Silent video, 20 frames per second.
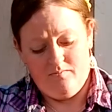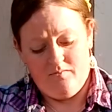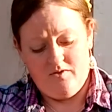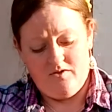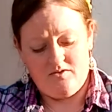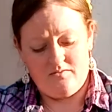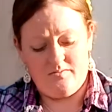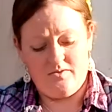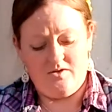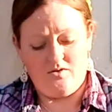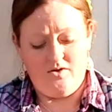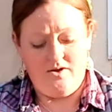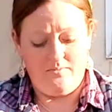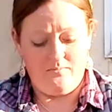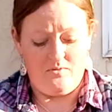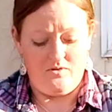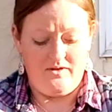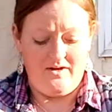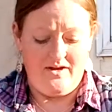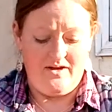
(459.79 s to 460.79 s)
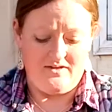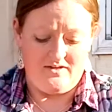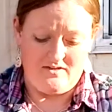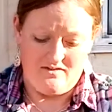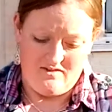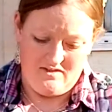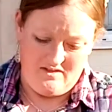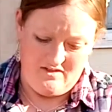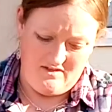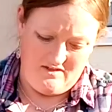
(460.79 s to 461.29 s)
So I'm going to go ahead and plant
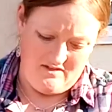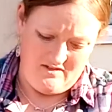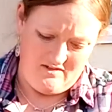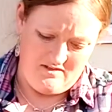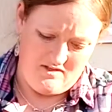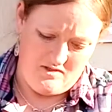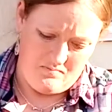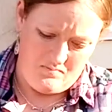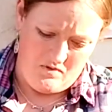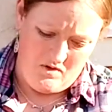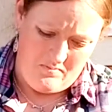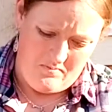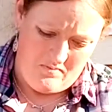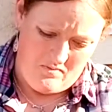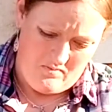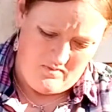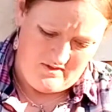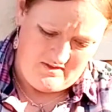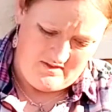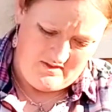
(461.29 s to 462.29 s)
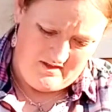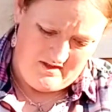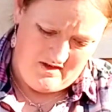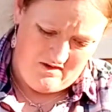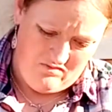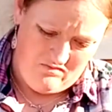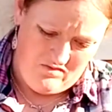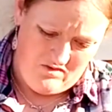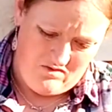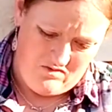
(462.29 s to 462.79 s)
these purple ones in here
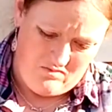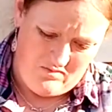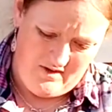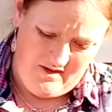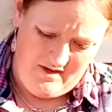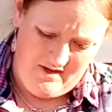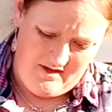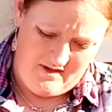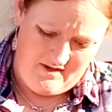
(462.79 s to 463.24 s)
real quick.